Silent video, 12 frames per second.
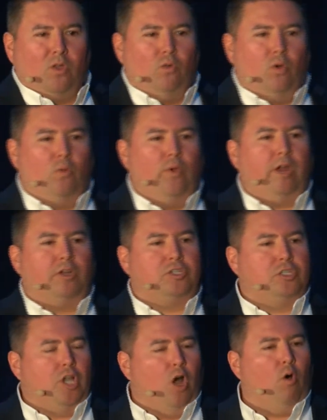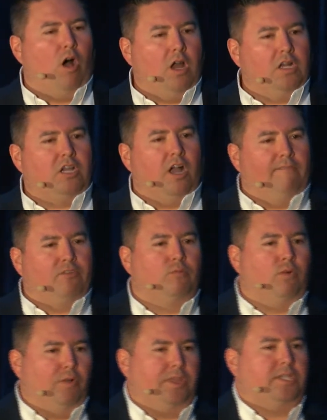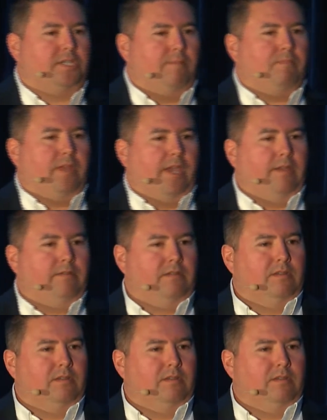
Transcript: when we are so uncomfortable with something